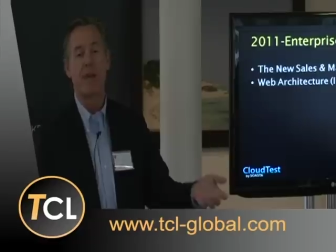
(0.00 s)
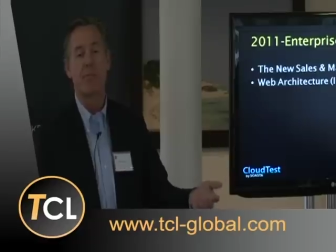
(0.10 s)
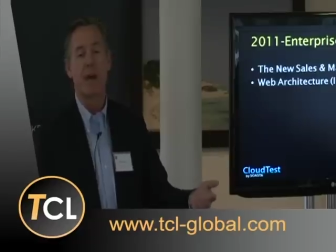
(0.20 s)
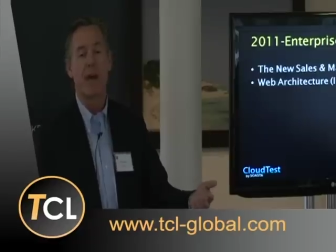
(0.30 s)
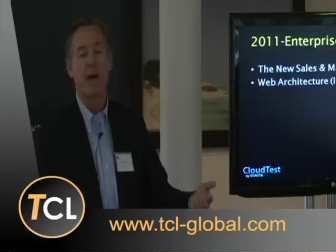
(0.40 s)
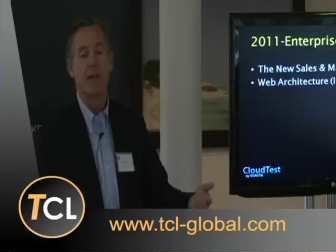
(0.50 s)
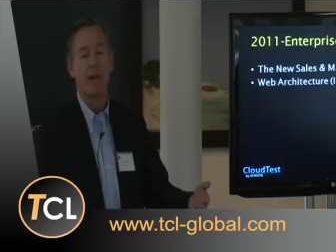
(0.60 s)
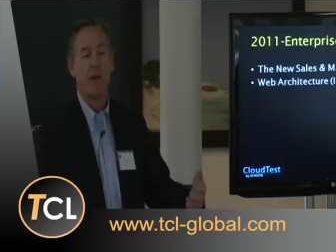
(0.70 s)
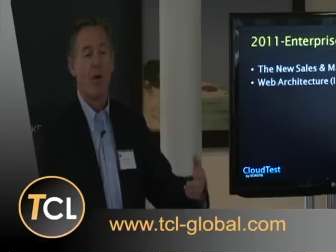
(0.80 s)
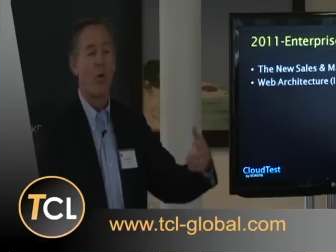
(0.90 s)
PayPal,
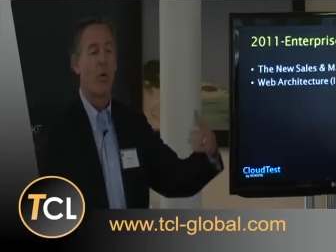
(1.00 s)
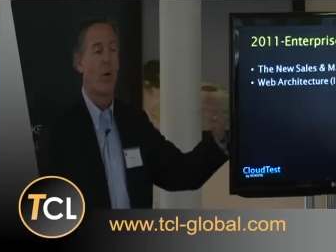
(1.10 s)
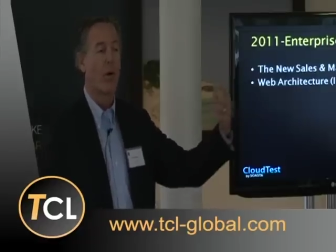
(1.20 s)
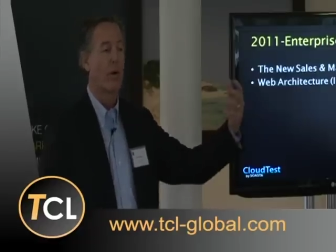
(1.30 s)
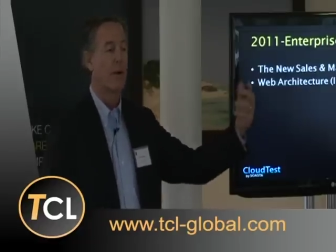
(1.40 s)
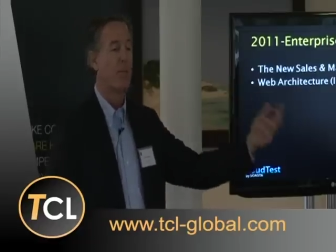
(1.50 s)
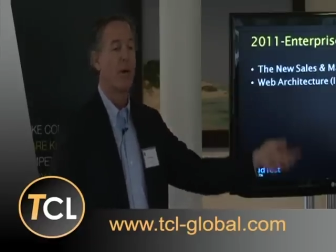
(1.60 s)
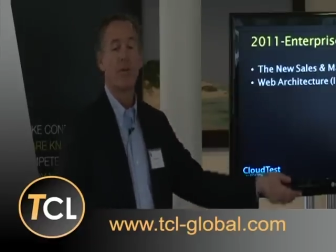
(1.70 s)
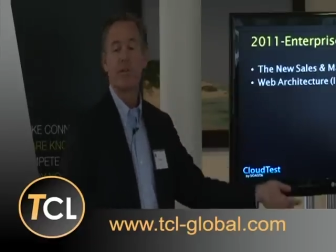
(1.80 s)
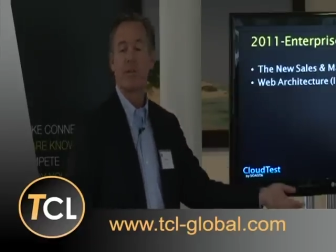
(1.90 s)
or
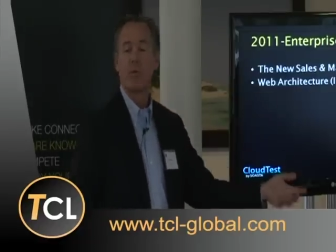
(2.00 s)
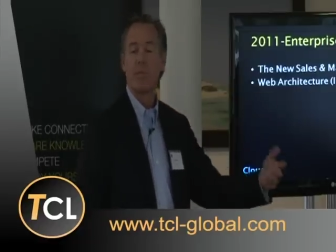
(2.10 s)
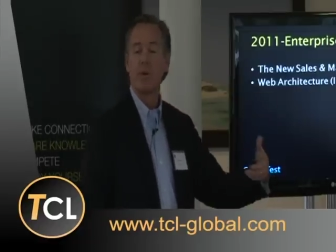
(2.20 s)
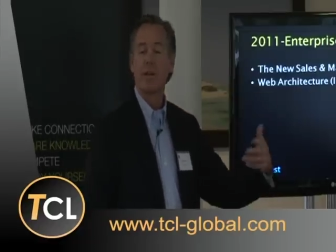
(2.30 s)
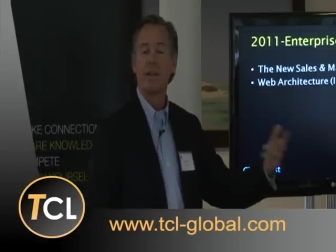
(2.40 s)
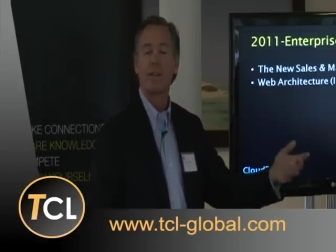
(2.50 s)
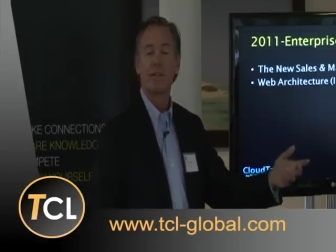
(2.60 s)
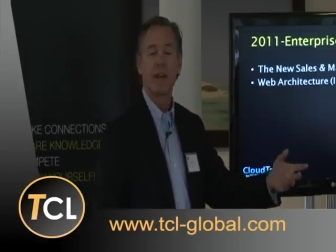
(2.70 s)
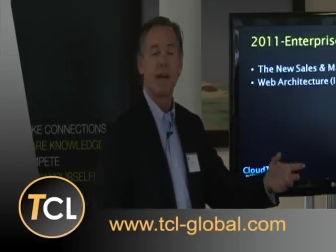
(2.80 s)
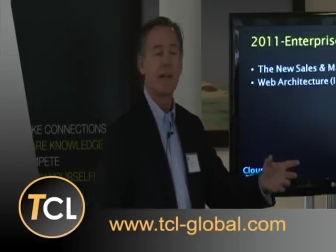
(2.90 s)
components that we build
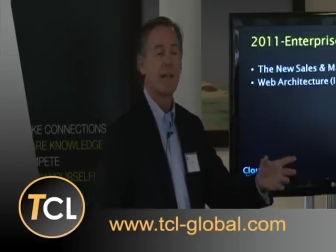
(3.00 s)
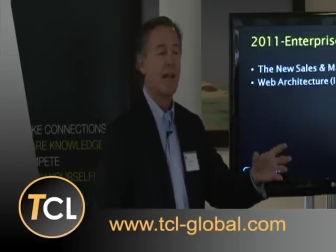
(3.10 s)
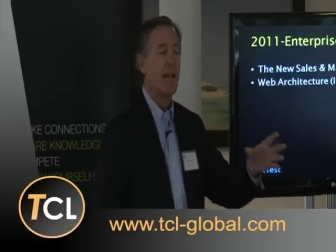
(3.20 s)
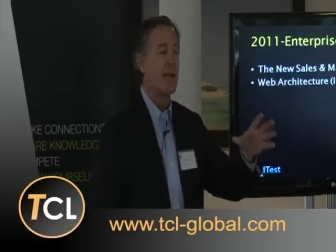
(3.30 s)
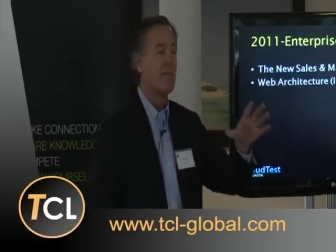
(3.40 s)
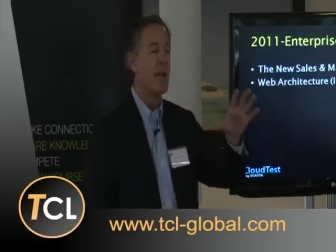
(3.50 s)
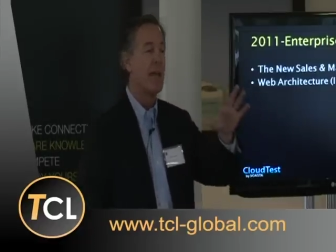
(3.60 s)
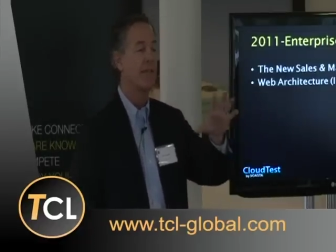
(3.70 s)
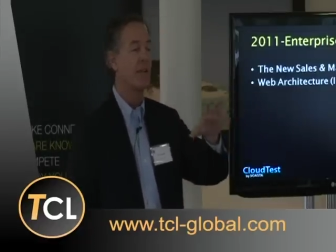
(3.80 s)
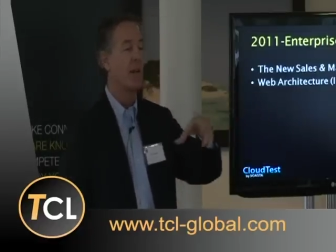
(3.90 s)
inside. It
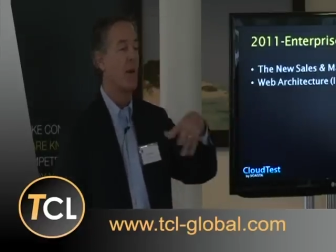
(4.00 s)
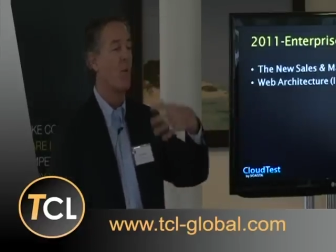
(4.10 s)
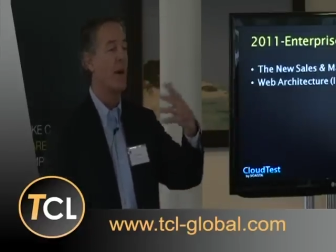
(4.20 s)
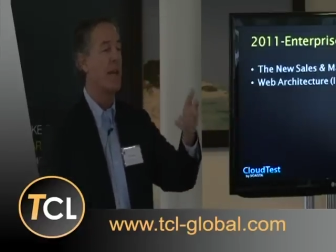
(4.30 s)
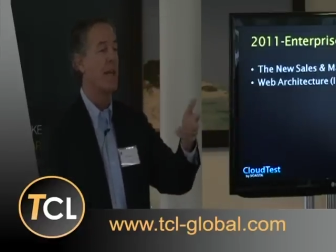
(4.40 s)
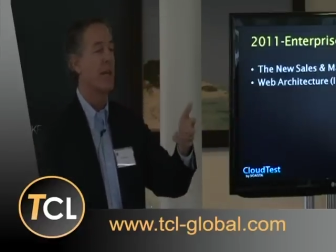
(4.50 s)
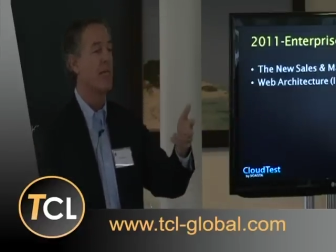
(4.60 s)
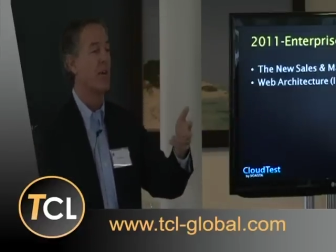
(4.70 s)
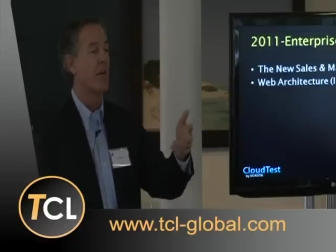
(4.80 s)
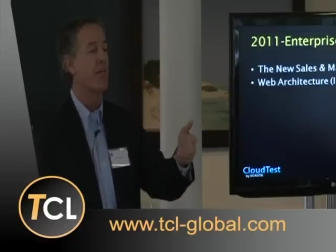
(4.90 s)
makes it, on one
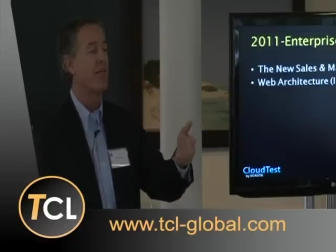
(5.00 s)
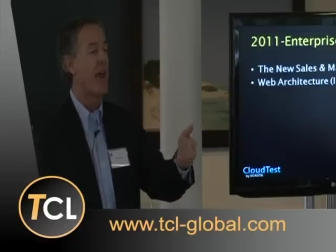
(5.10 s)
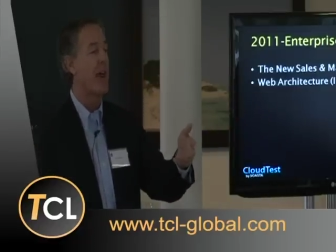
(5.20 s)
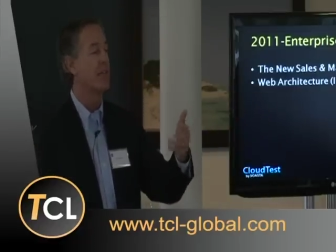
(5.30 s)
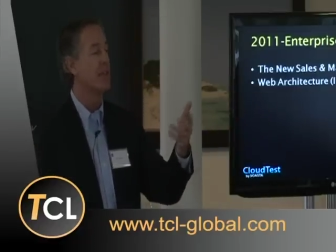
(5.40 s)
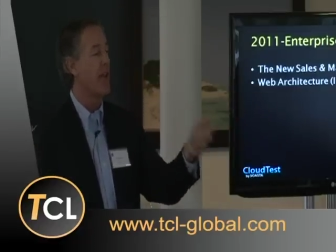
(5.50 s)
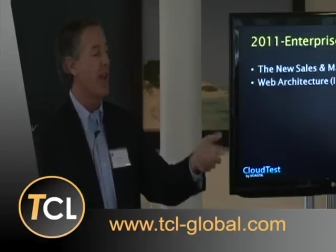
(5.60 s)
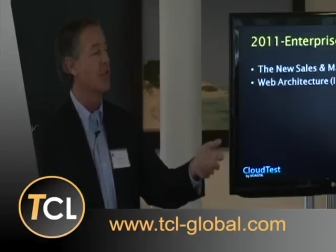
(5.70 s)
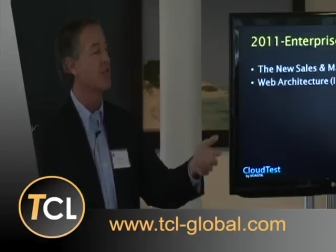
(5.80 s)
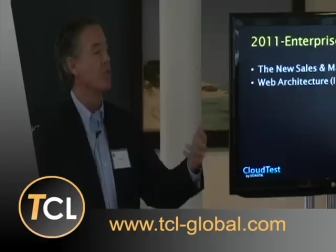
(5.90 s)
hand, very fast and
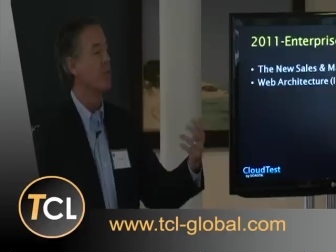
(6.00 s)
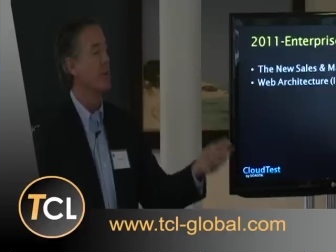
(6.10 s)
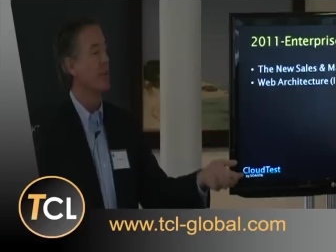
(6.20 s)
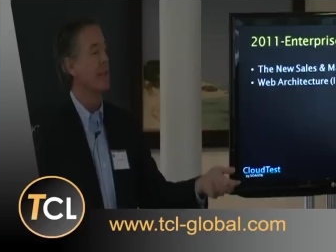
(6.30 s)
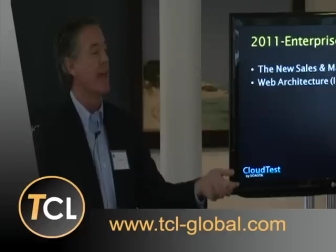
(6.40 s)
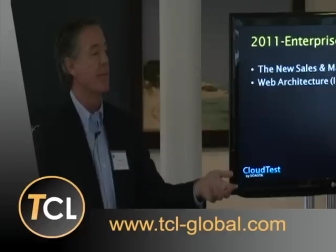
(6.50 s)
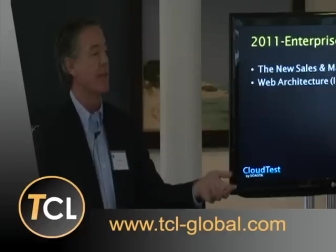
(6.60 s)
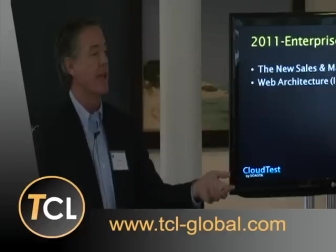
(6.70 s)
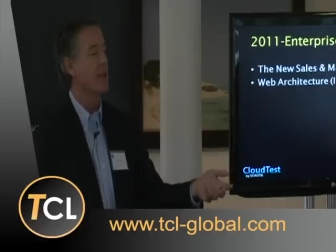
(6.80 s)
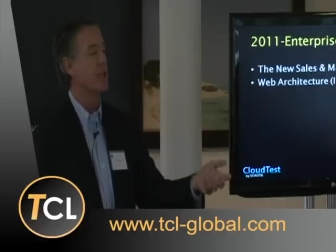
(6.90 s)
agile to build an
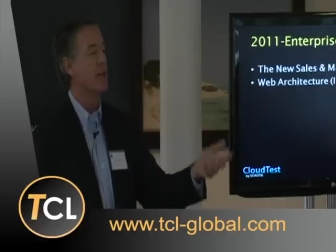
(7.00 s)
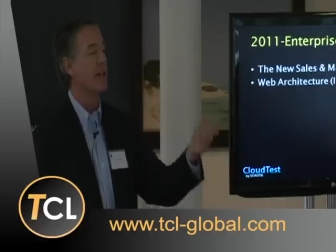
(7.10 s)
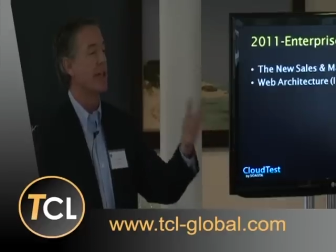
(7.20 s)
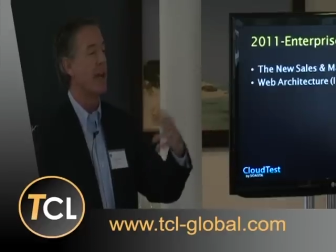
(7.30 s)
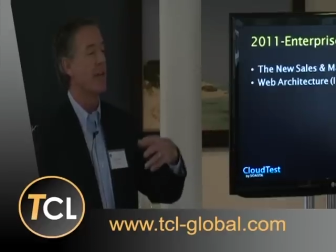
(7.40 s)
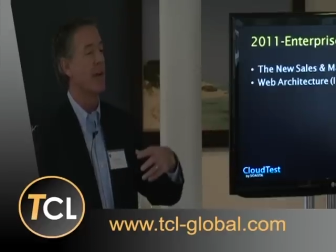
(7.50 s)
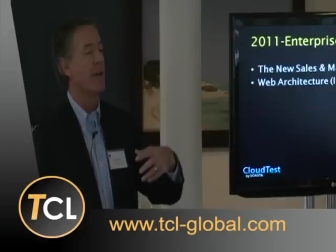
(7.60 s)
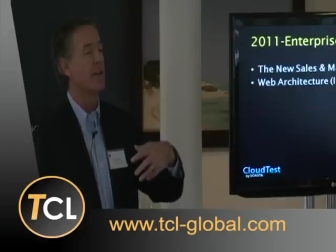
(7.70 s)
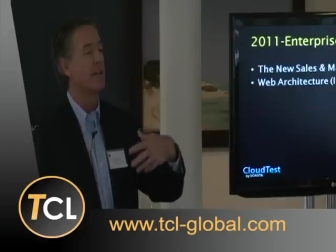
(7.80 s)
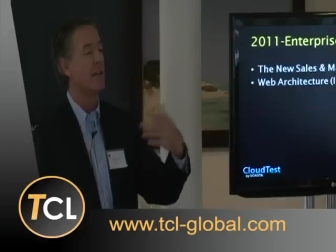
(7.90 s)
application. On the other
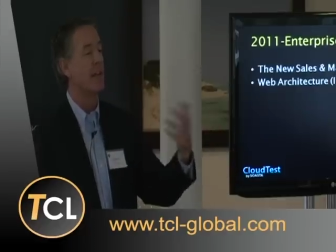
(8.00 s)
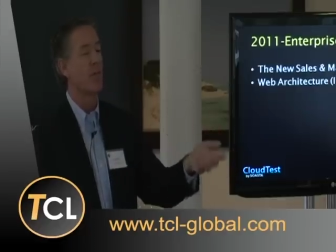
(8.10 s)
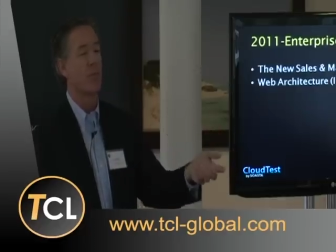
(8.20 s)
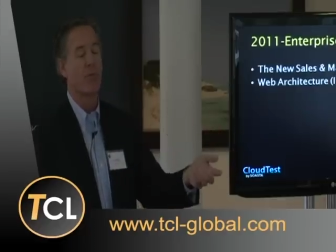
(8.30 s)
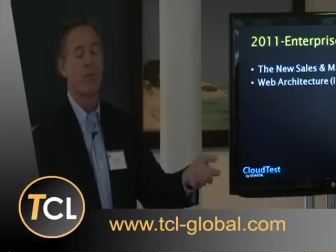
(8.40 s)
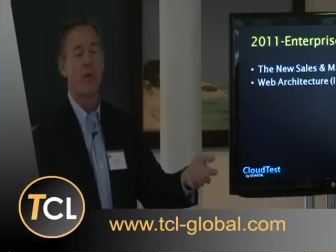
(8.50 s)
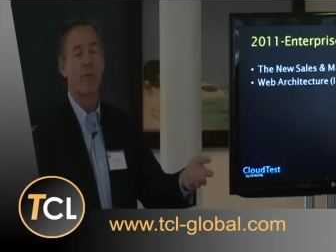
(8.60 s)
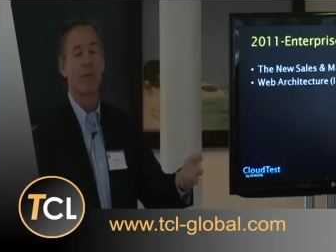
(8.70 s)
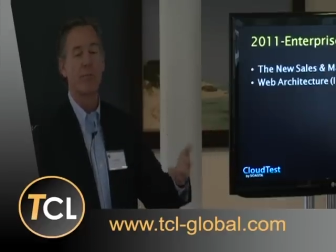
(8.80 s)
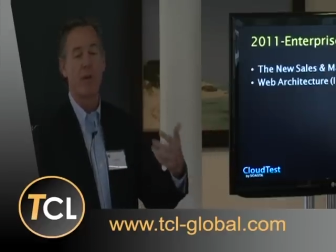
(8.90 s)
hand, to deliver
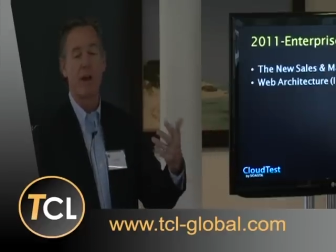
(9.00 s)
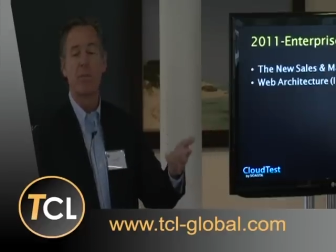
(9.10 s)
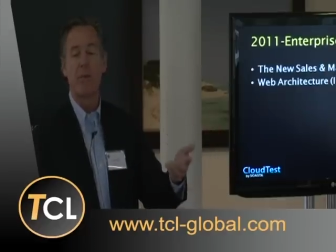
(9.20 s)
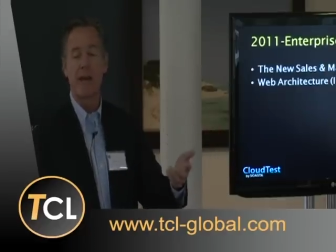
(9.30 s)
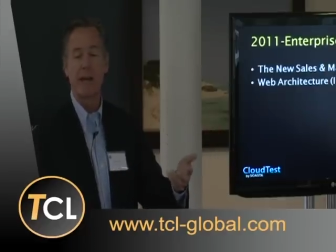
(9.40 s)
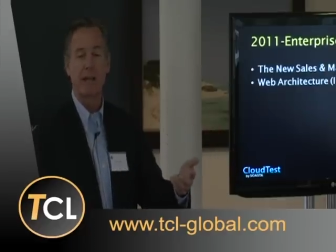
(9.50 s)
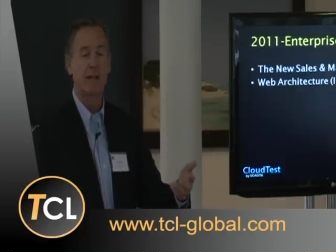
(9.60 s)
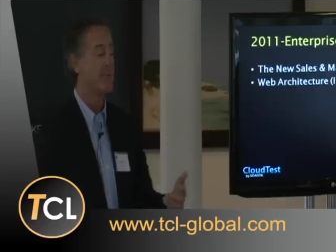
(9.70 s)
performance, problematic.